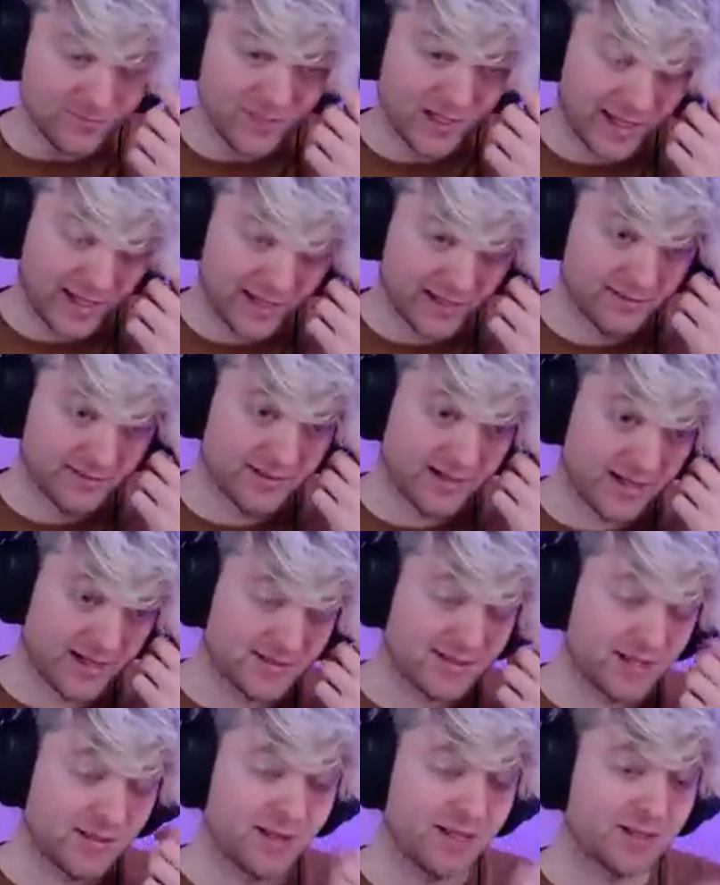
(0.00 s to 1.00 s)
And the
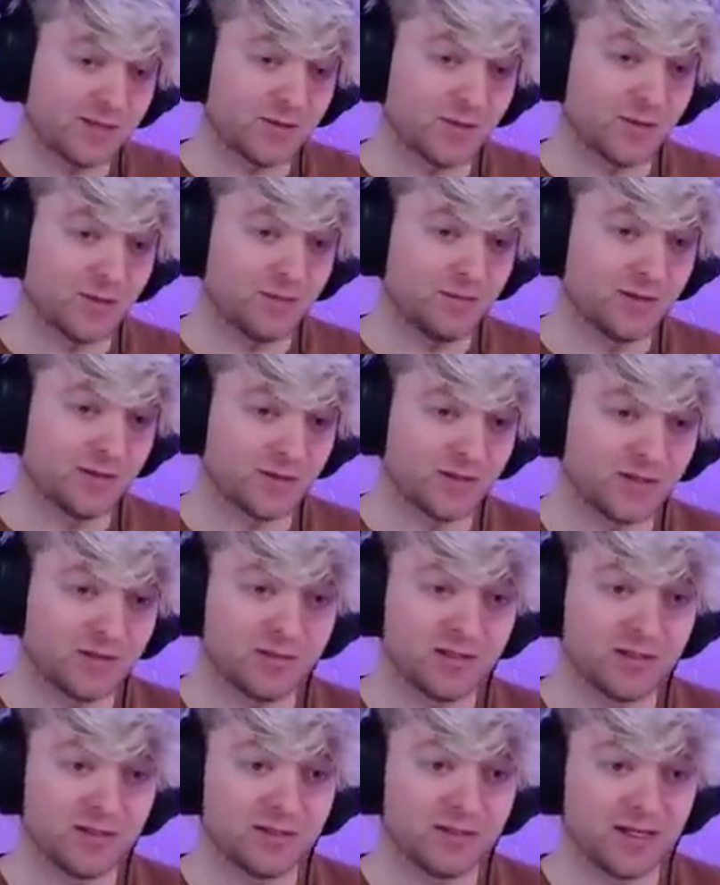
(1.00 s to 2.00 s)
next time I stream, there's going to
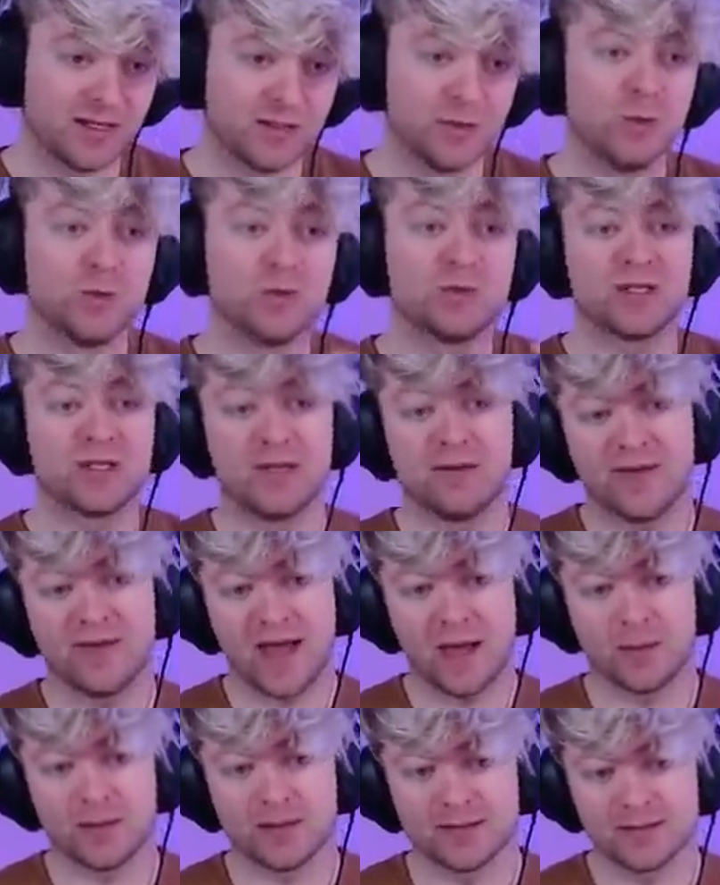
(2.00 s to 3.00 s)
be a new set of
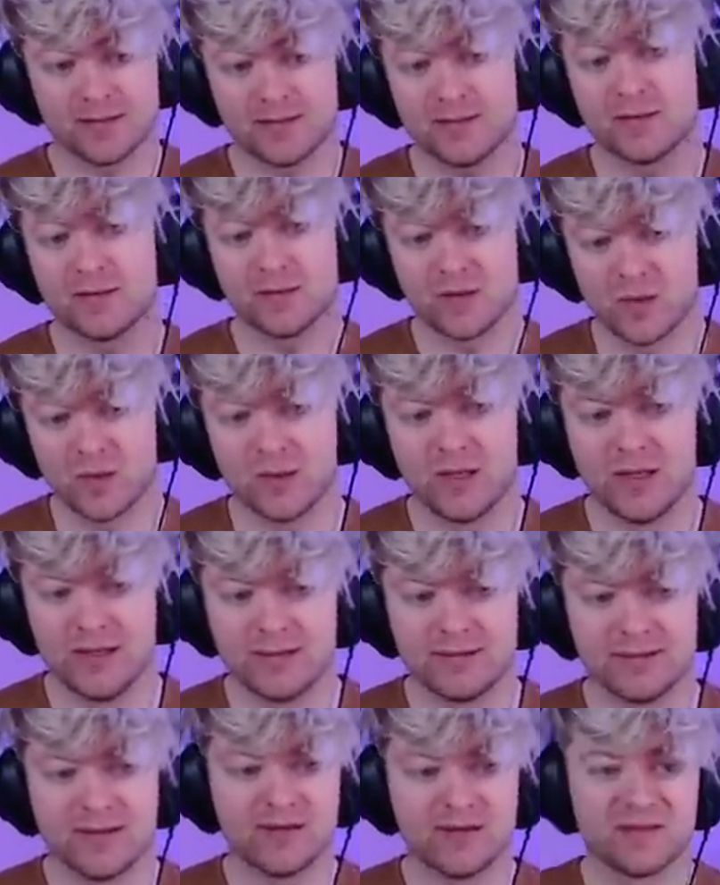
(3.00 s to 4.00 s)
habits. So
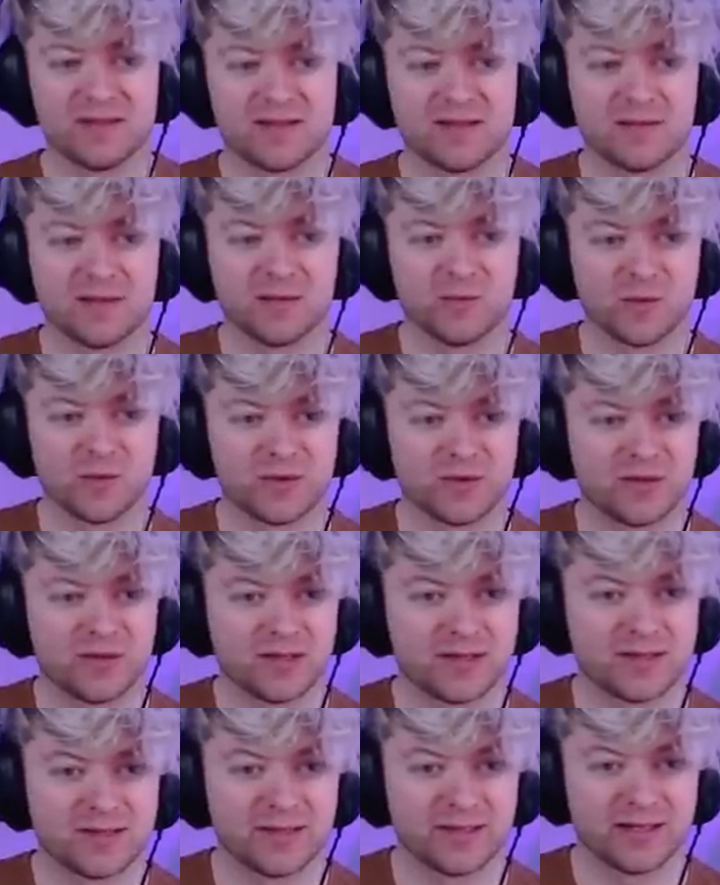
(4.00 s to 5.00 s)
definitely something worth
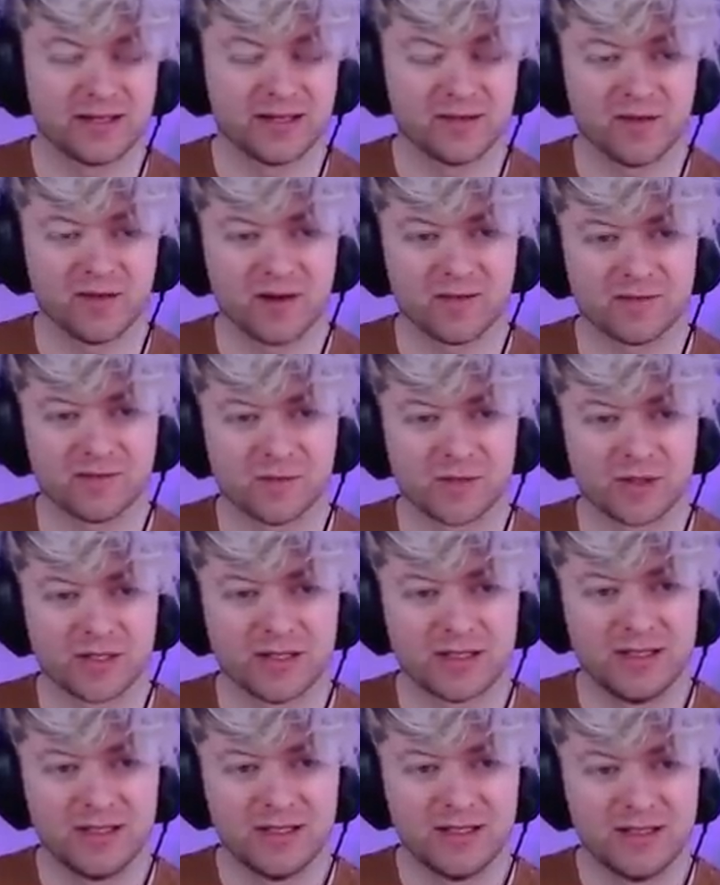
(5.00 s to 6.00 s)
uh, sticking around for.
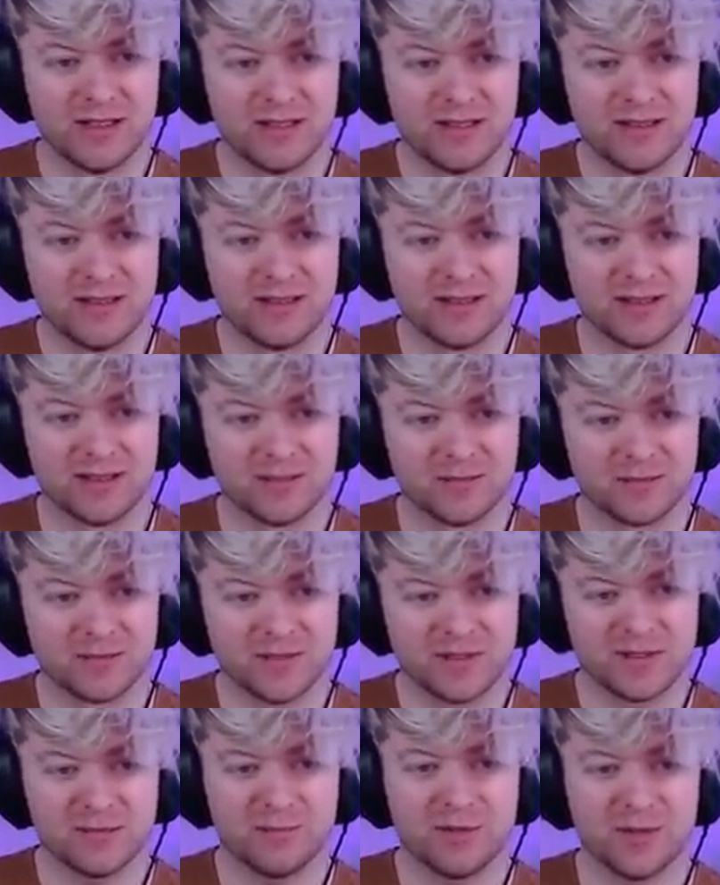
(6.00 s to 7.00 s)
Um,
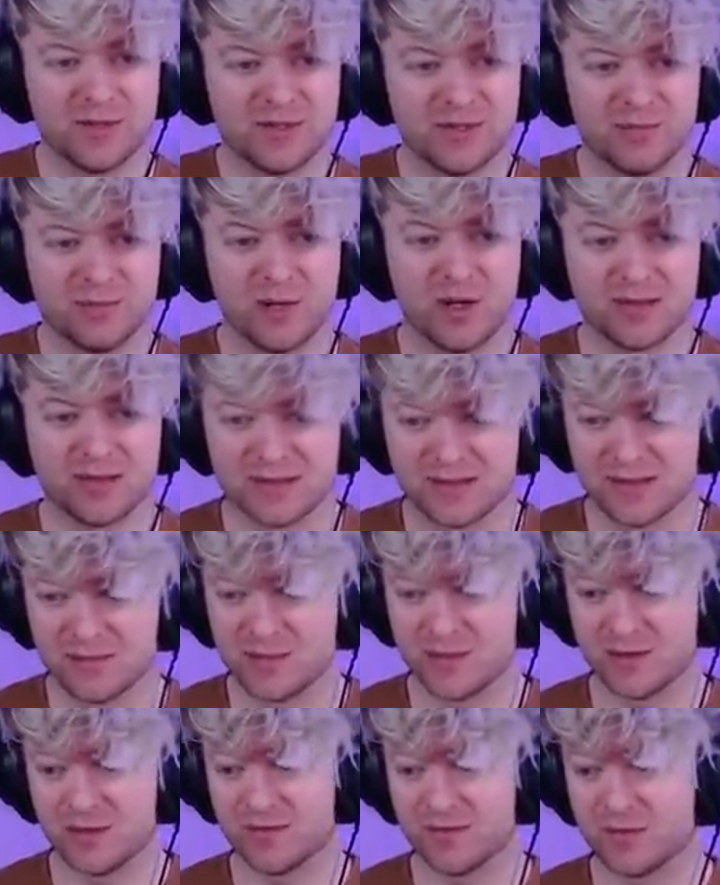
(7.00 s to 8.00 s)
let's push some pawns in the
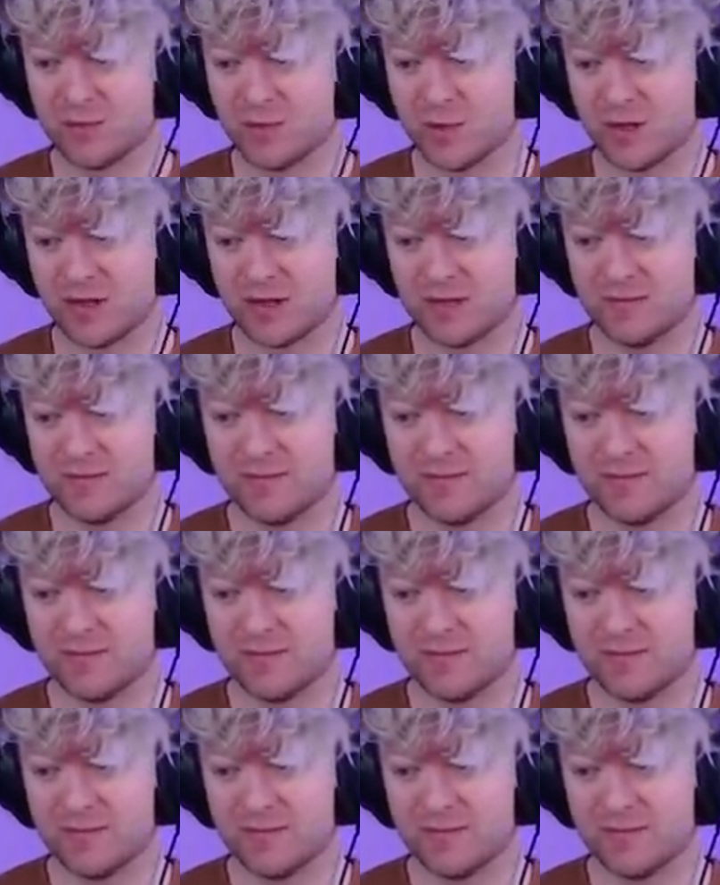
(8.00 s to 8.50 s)
middle of the board.